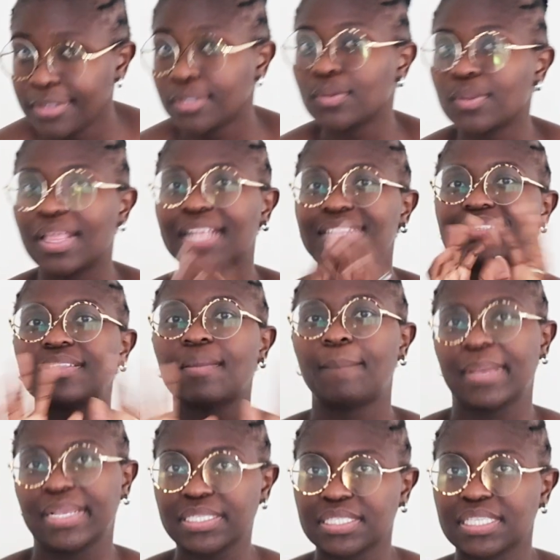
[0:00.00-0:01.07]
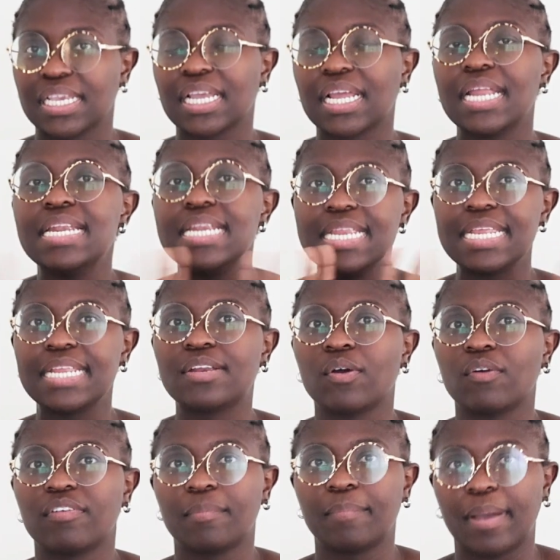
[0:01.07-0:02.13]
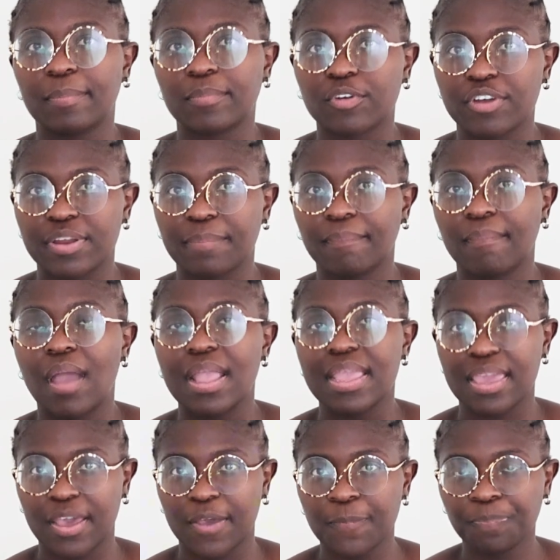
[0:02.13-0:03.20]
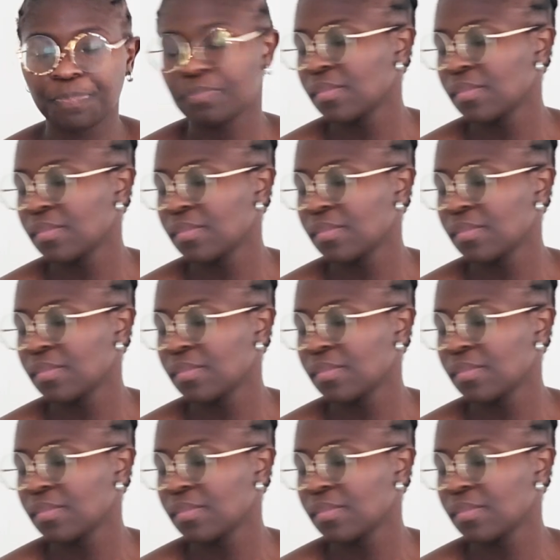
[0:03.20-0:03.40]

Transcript: So that's the basic need of a bum cream, yeah?